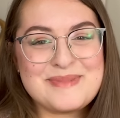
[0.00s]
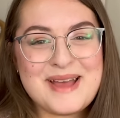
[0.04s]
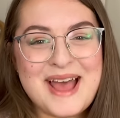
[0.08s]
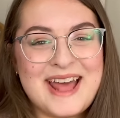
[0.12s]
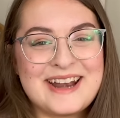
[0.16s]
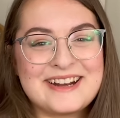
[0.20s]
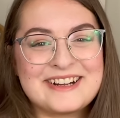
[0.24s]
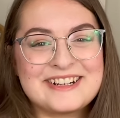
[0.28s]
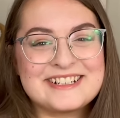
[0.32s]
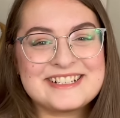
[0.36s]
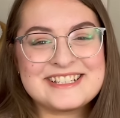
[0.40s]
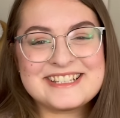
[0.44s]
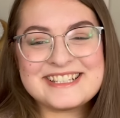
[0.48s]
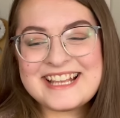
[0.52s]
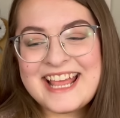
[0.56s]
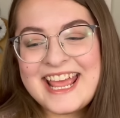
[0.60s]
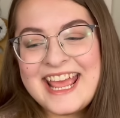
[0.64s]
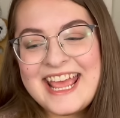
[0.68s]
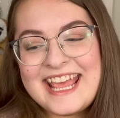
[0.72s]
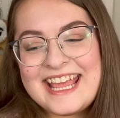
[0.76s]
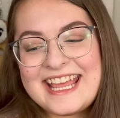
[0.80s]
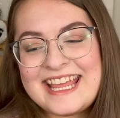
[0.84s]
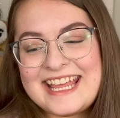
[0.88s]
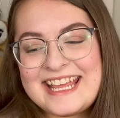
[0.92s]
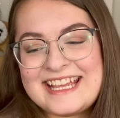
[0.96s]
patterns
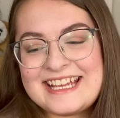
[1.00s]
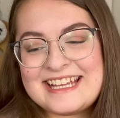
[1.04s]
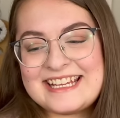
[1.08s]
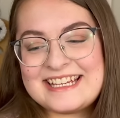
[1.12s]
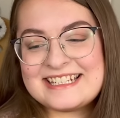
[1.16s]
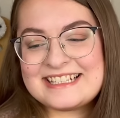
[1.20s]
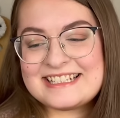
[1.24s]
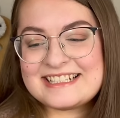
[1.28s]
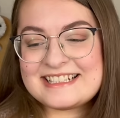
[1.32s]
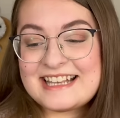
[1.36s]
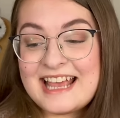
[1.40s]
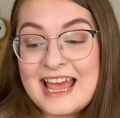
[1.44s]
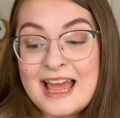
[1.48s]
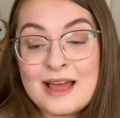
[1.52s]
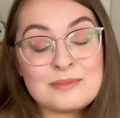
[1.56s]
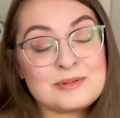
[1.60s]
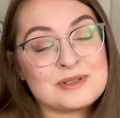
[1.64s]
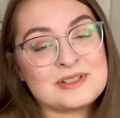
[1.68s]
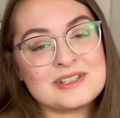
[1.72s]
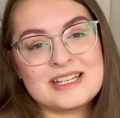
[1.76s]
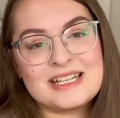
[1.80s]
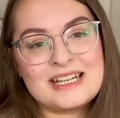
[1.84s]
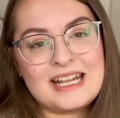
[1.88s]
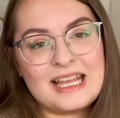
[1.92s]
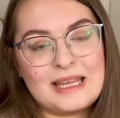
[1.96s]
is
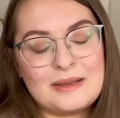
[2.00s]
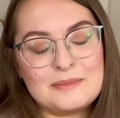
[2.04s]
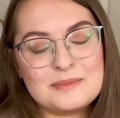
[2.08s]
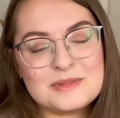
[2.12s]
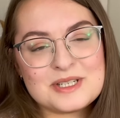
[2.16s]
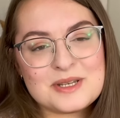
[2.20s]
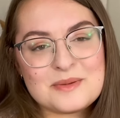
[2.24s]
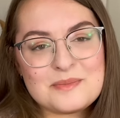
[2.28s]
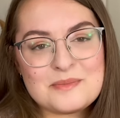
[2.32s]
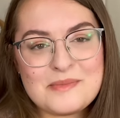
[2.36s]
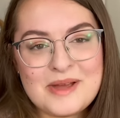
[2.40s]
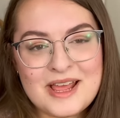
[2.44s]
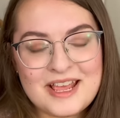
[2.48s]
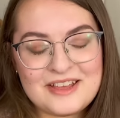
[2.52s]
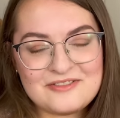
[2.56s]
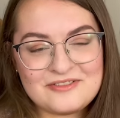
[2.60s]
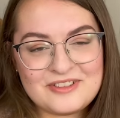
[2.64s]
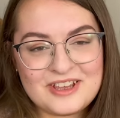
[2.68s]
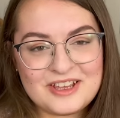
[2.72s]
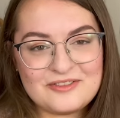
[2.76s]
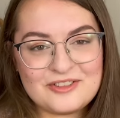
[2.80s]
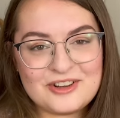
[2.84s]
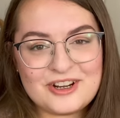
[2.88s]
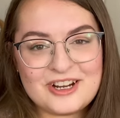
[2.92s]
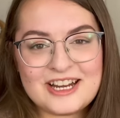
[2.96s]
aptly named my
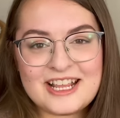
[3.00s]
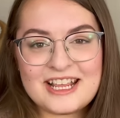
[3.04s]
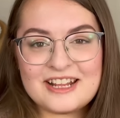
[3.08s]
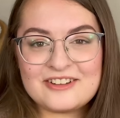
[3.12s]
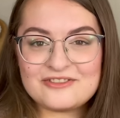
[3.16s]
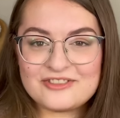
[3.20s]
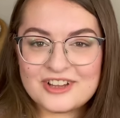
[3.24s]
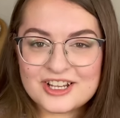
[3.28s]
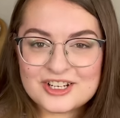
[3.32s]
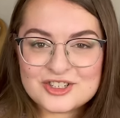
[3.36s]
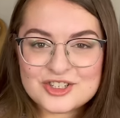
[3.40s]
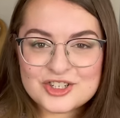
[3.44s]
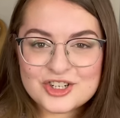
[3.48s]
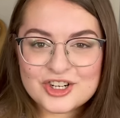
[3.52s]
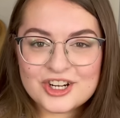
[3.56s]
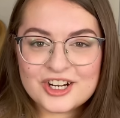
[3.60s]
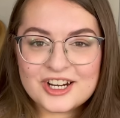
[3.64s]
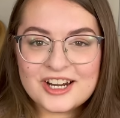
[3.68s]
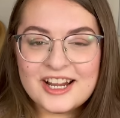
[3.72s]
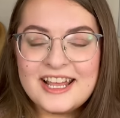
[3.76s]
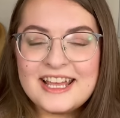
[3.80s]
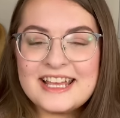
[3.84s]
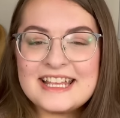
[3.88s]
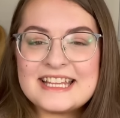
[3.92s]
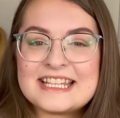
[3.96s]
favorite adventure.
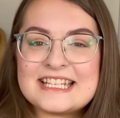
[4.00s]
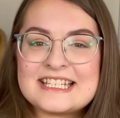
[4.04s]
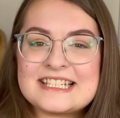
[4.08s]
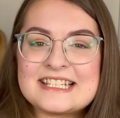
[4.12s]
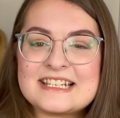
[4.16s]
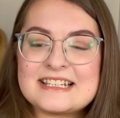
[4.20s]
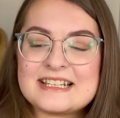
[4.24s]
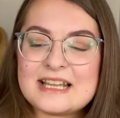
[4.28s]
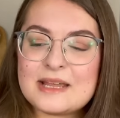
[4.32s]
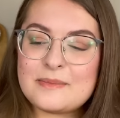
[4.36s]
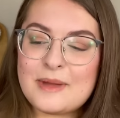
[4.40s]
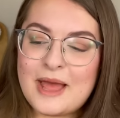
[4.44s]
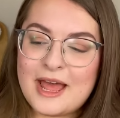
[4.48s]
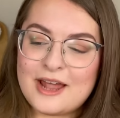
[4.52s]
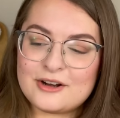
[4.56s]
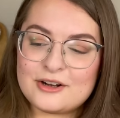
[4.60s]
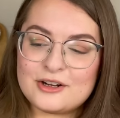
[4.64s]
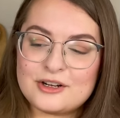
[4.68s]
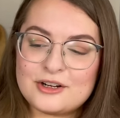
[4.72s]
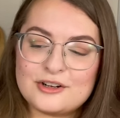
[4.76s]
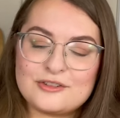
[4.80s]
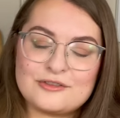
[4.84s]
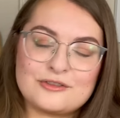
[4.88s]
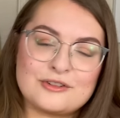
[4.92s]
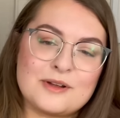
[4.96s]
This is a
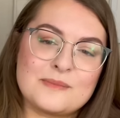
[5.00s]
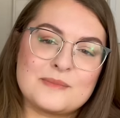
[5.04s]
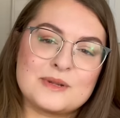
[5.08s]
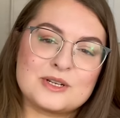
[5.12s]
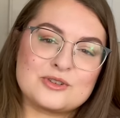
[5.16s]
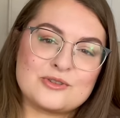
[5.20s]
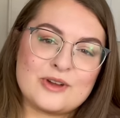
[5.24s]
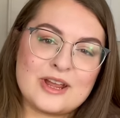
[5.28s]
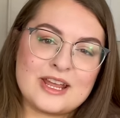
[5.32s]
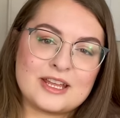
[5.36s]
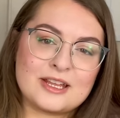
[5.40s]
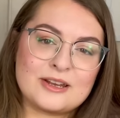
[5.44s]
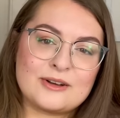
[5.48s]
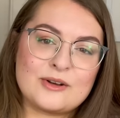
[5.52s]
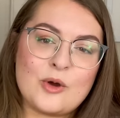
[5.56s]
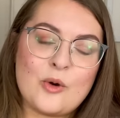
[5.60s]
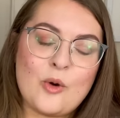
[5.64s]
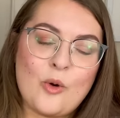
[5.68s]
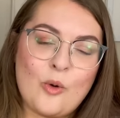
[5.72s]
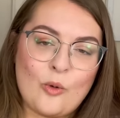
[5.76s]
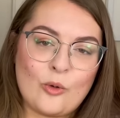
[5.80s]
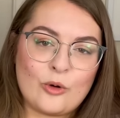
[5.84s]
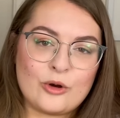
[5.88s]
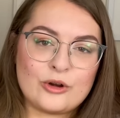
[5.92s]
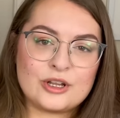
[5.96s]
pattern from Dragon
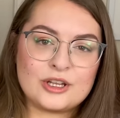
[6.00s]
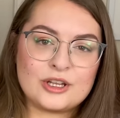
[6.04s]
Hoard